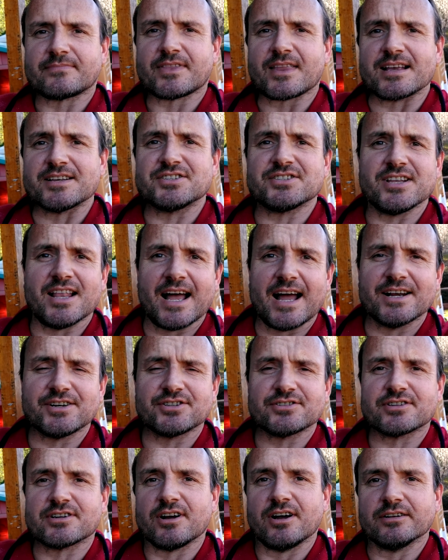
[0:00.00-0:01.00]
/
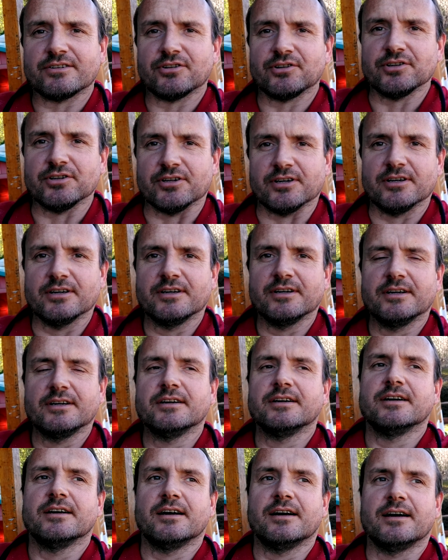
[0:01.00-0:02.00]
Scott Turner.
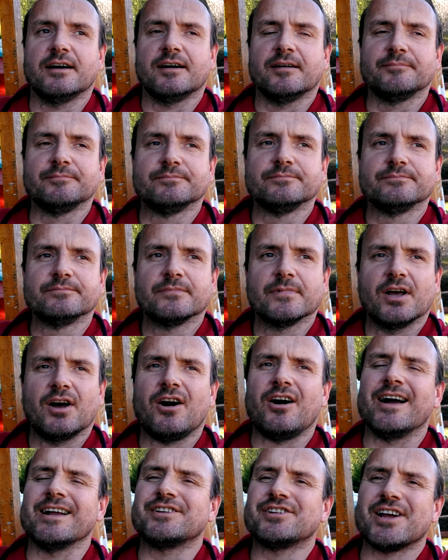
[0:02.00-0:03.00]

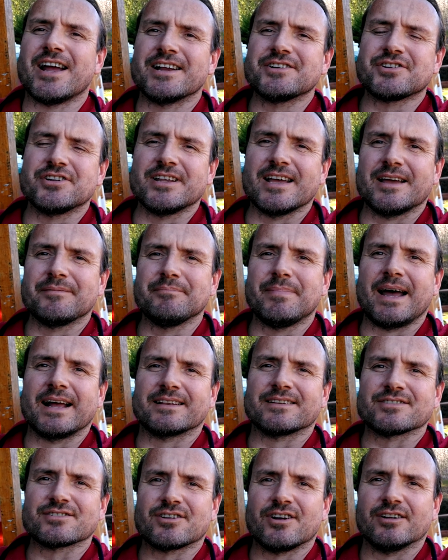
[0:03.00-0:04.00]
I changed the name back
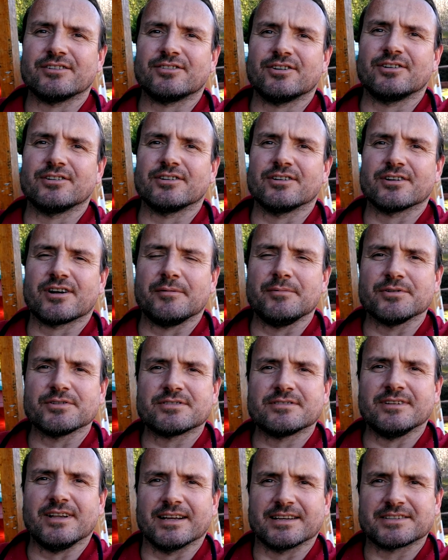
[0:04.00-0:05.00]
to Scott Turner
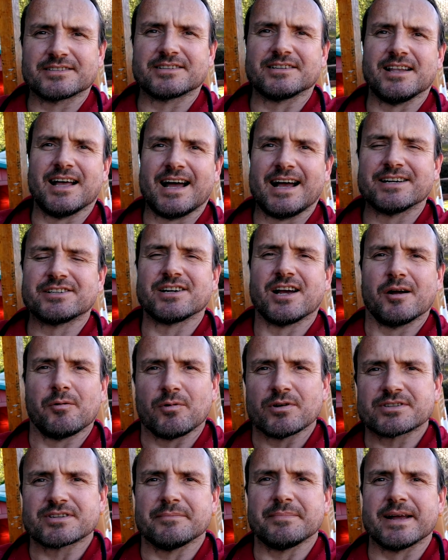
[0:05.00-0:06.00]
almost like /
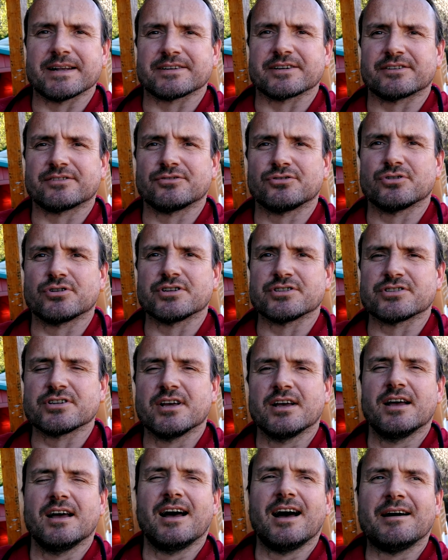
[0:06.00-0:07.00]
Ayahuasca Magic too, because
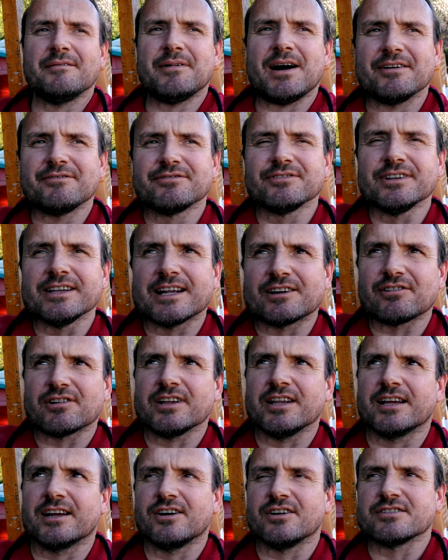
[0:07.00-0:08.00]
I've
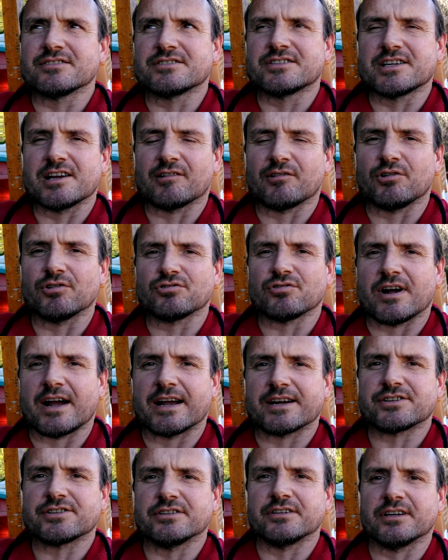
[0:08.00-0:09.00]
literally got zero
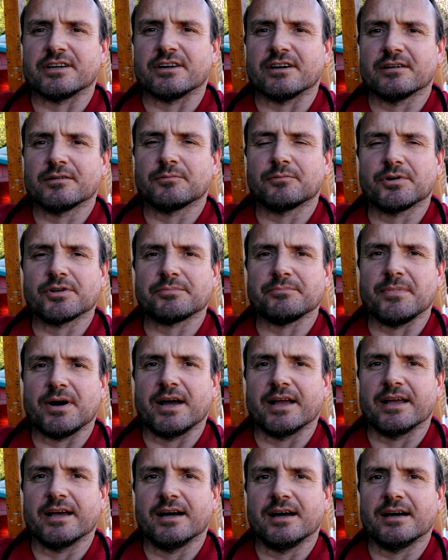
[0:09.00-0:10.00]
traction here with
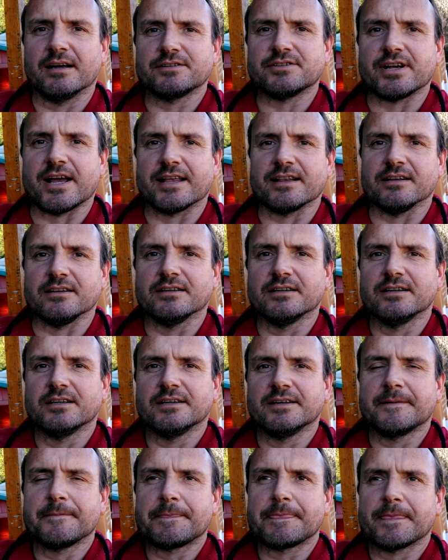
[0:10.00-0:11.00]
my channel.
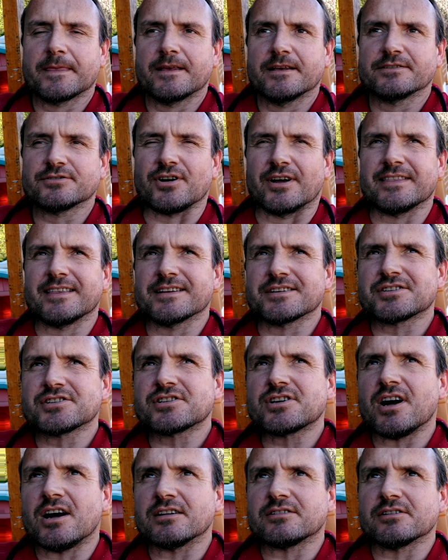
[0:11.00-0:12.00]
So I think
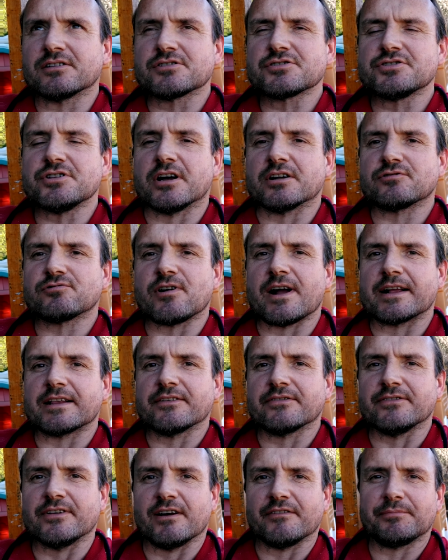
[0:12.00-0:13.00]
Scott Turner's not
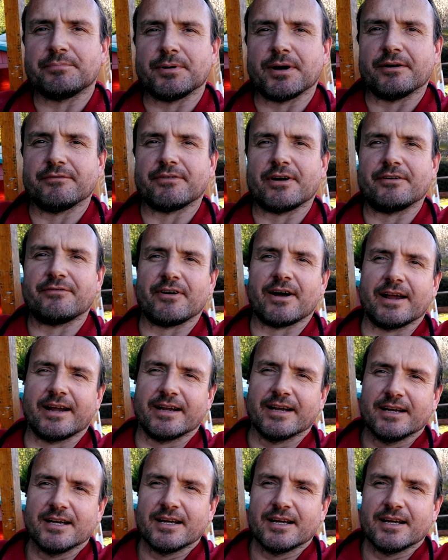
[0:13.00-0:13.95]
attractive enough, but if I